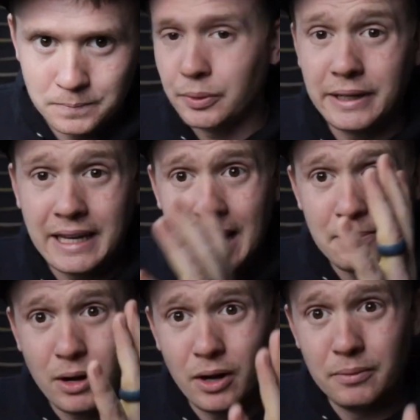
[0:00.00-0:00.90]
To
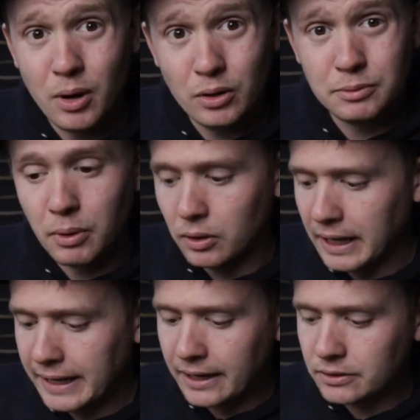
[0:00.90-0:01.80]
recap, on most bow
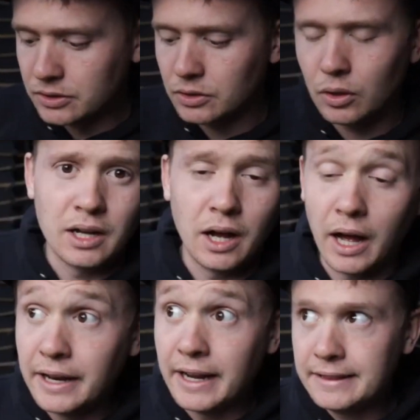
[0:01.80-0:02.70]
layouts,
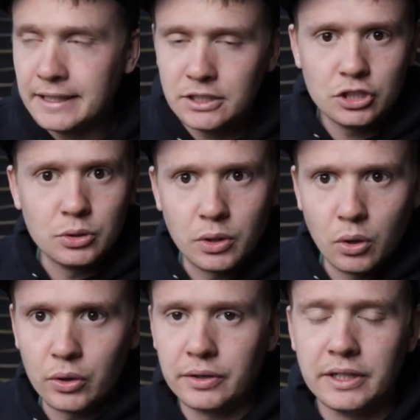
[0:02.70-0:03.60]
1/8 inch to
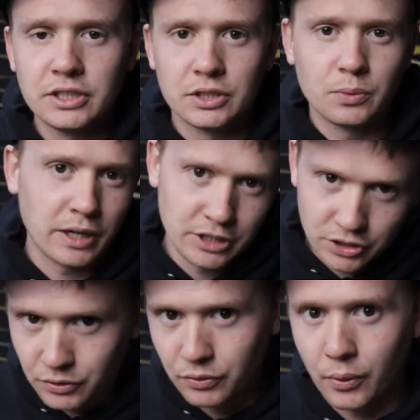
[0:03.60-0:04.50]
1/4 inch is what I
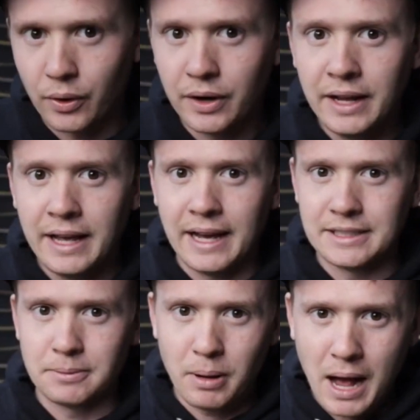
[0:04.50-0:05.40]
shoot for
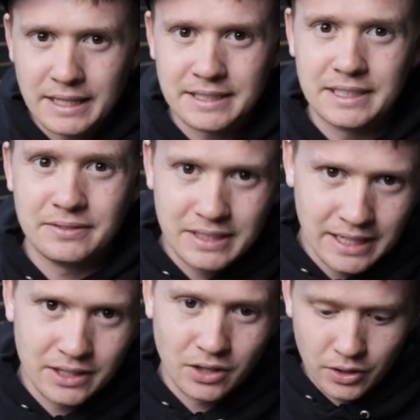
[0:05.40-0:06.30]
as a positive
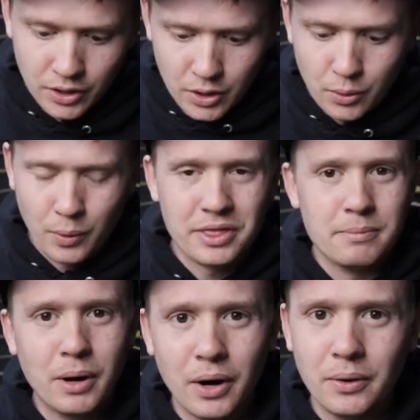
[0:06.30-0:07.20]
tiller when the
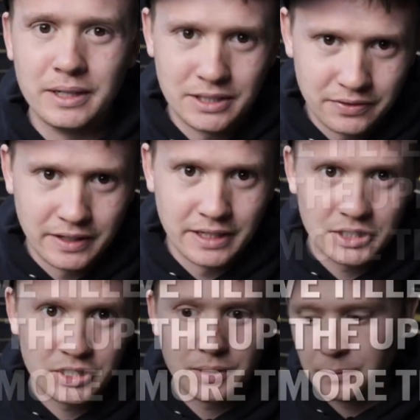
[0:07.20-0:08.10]
bow is finished.